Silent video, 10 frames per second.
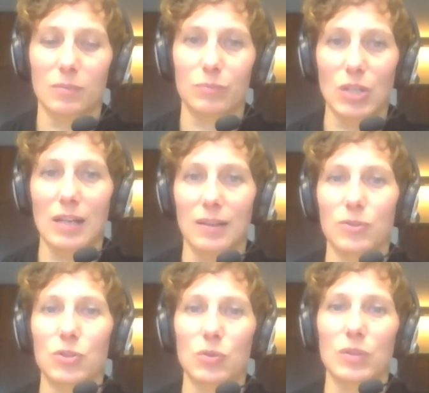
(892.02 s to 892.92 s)

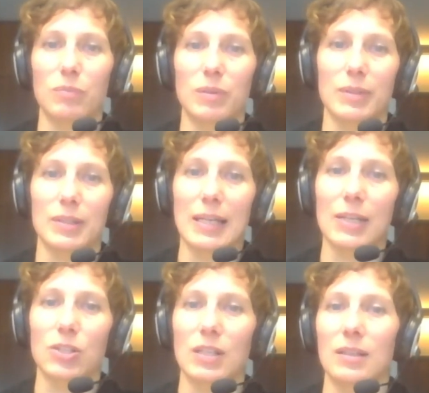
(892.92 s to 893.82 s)
challenge to
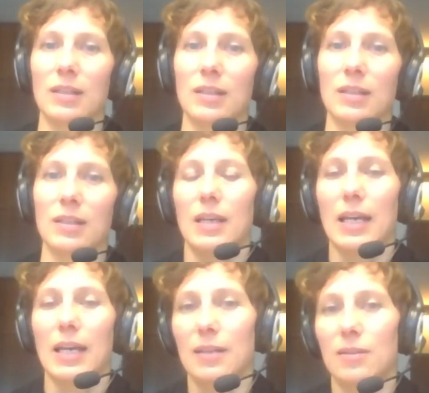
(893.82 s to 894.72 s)
implementation,
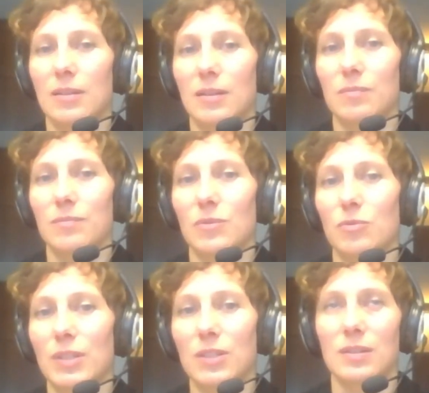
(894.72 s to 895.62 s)
and
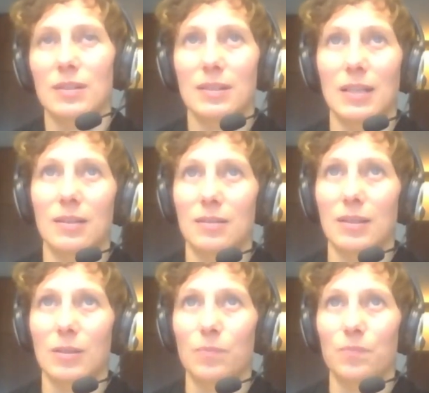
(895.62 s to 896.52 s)
regions that
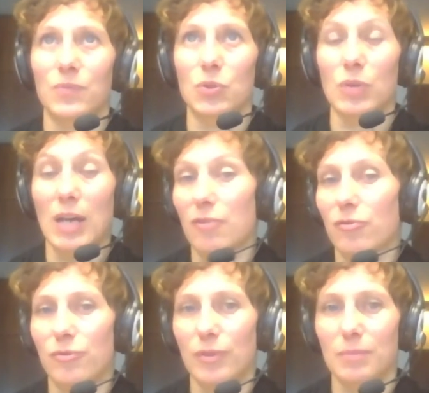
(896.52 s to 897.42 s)
do
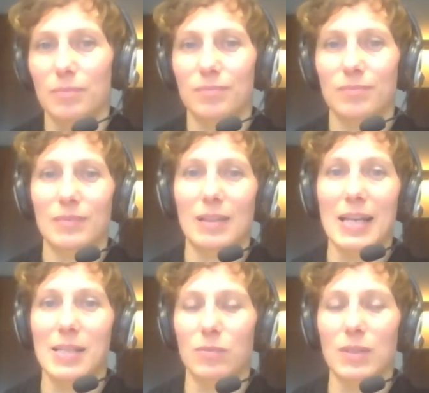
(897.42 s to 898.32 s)
have
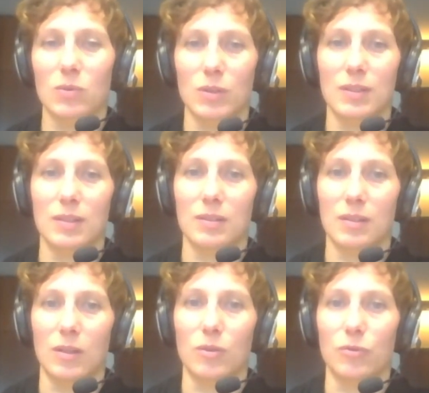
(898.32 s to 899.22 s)
less resources
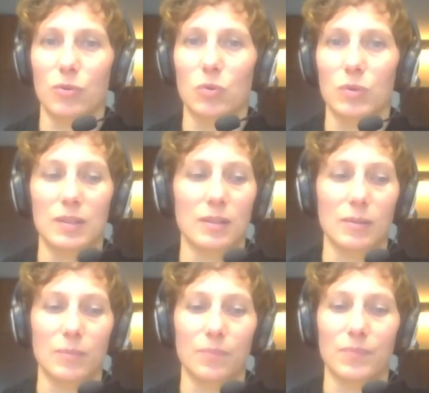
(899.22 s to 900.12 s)
are, of course,
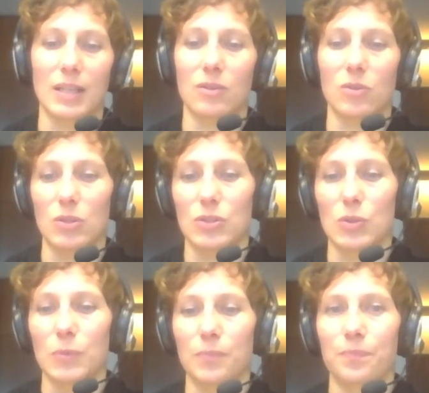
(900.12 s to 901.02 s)
then also